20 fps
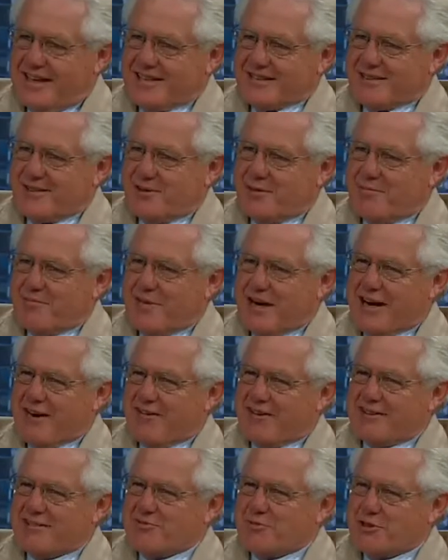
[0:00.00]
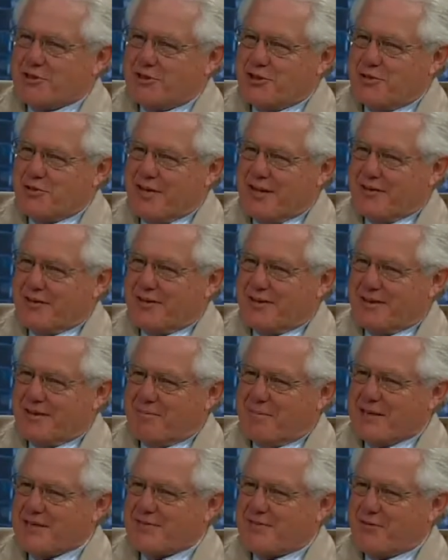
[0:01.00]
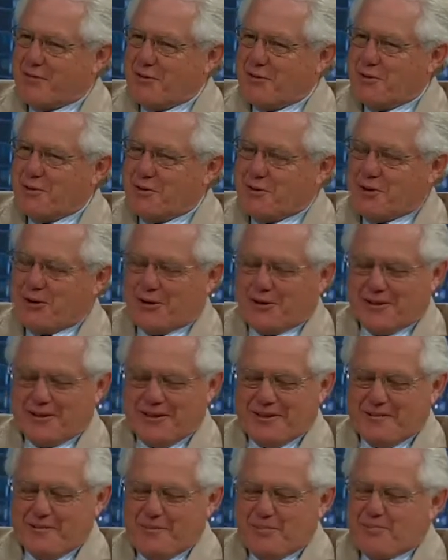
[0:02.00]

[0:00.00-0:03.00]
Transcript: Saskatoon berries, which That's you eat, right. the best fruit in the world.